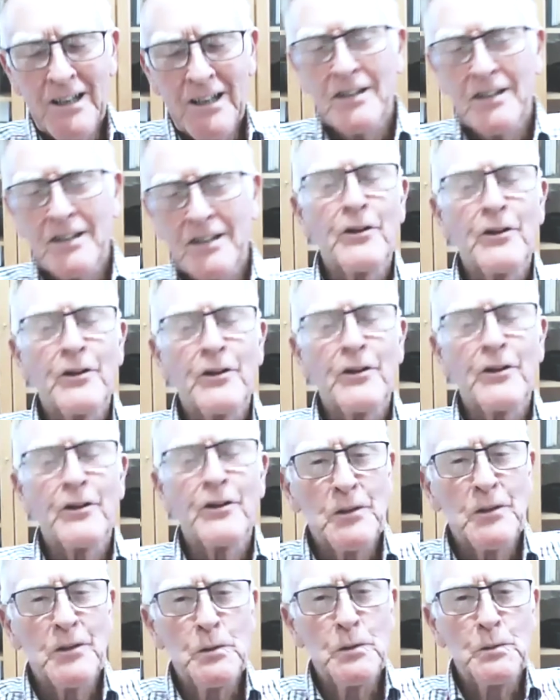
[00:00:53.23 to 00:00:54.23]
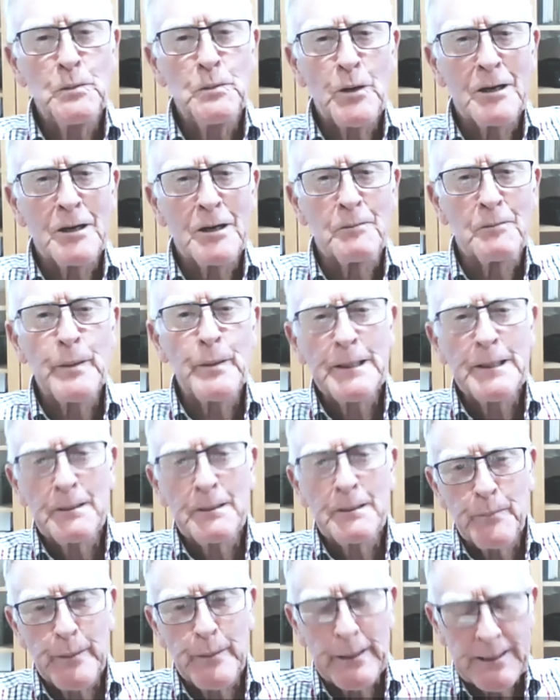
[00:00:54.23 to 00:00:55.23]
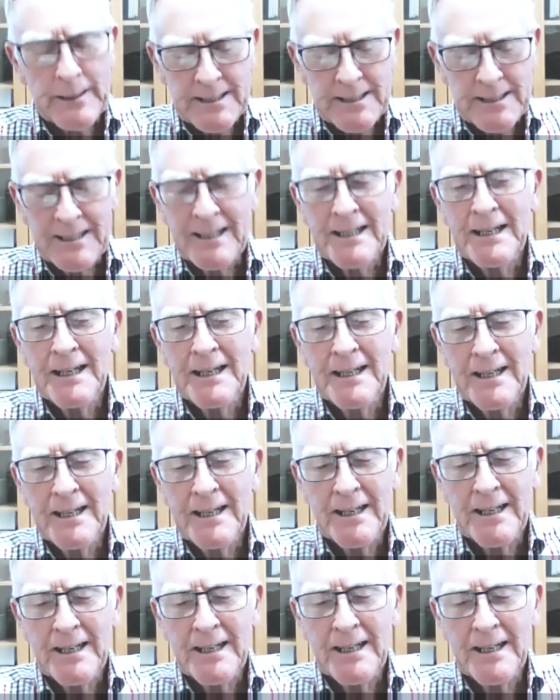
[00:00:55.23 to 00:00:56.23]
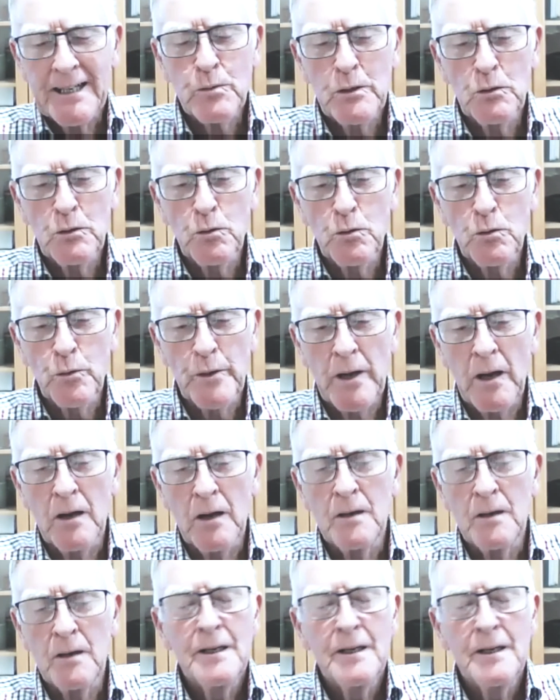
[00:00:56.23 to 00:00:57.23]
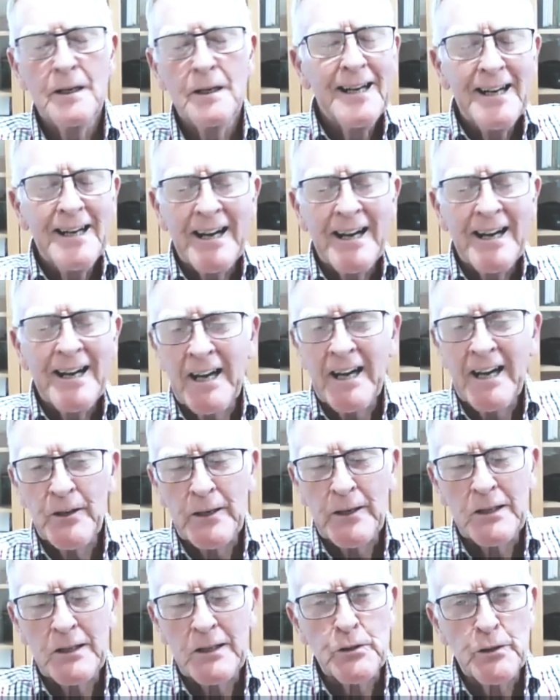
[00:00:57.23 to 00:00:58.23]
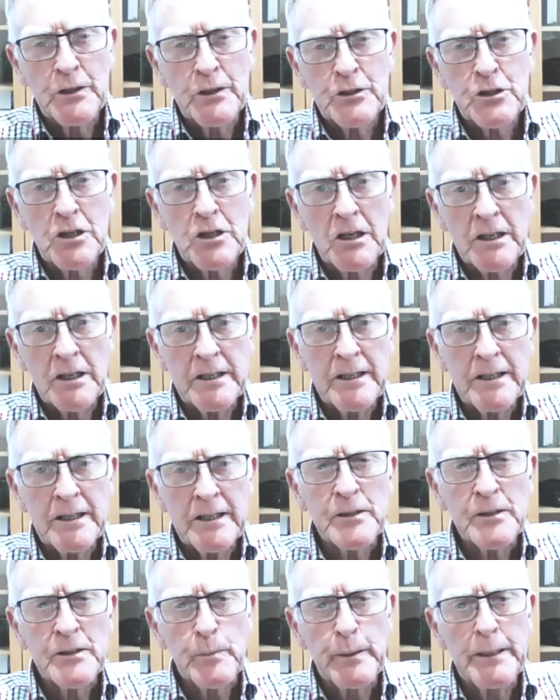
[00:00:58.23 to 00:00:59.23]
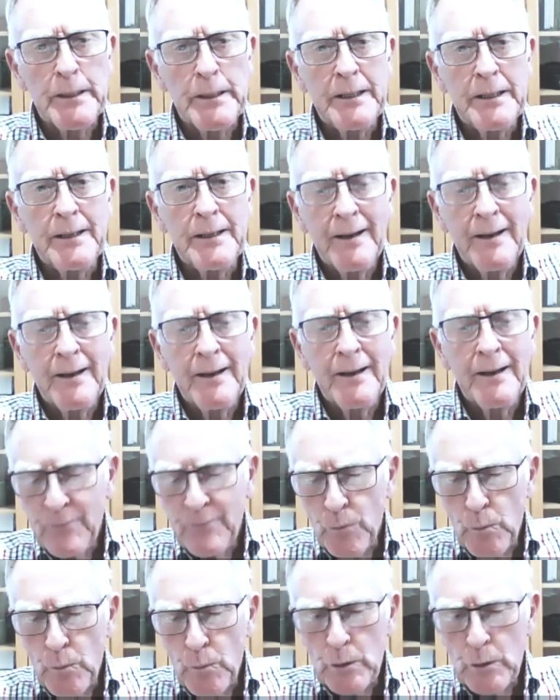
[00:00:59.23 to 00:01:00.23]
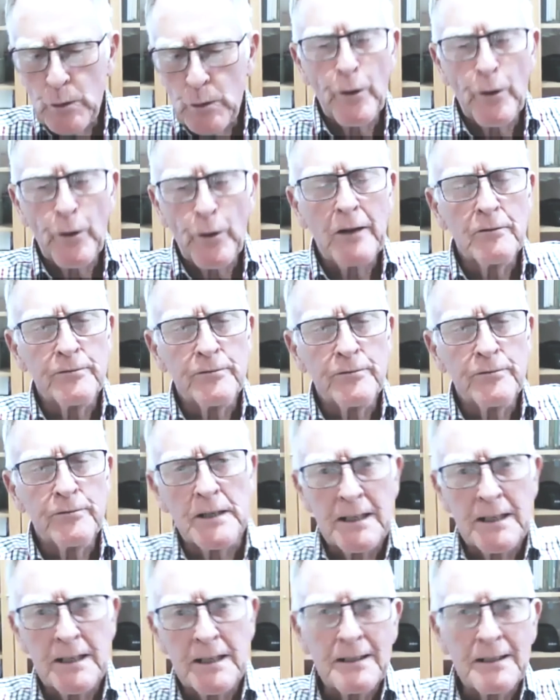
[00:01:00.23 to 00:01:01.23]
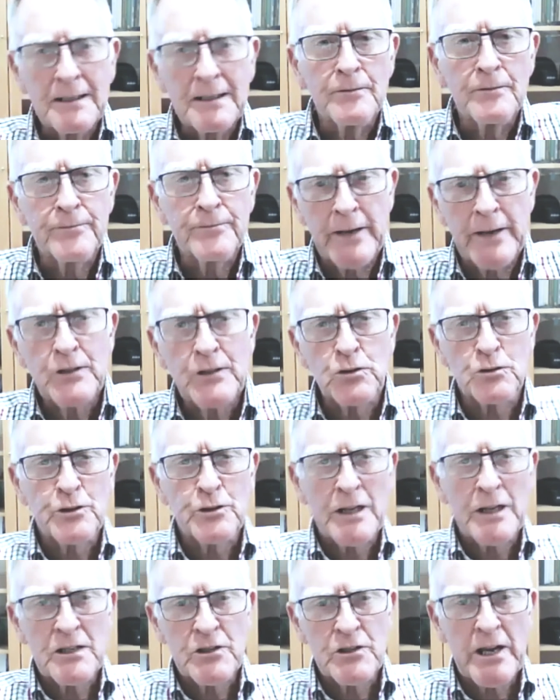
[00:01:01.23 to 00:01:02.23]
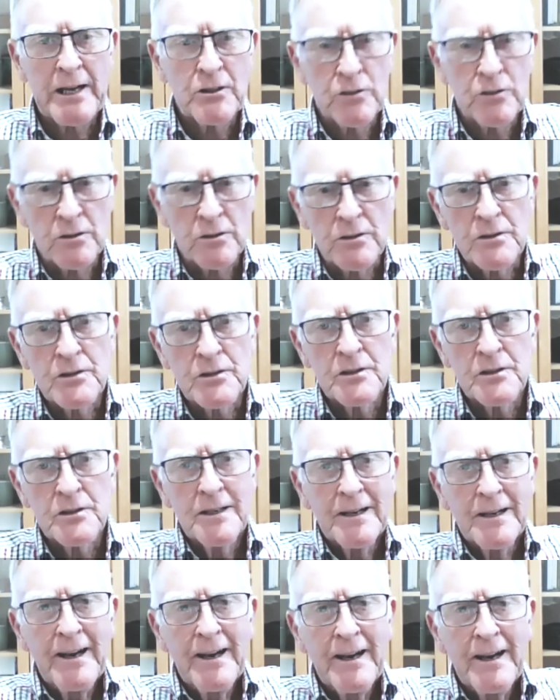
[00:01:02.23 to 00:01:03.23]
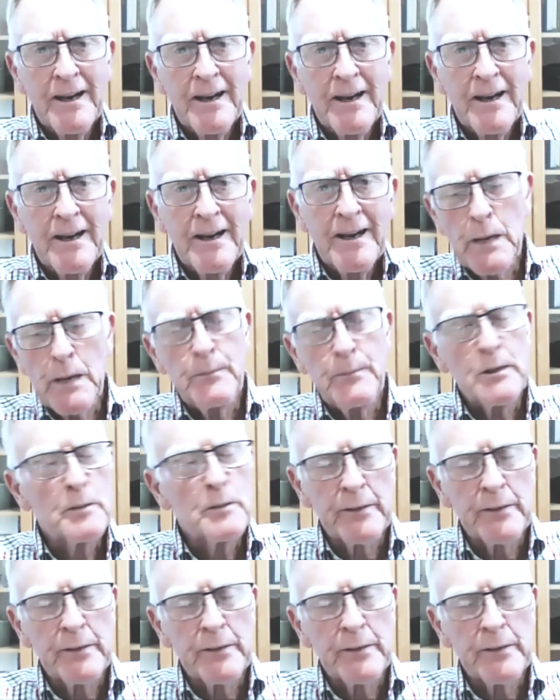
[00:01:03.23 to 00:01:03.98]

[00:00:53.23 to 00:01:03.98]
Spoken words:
to think they do, Peter, but as we all know, accounting traditionally has been the recording of financial transactions and maybe a bit of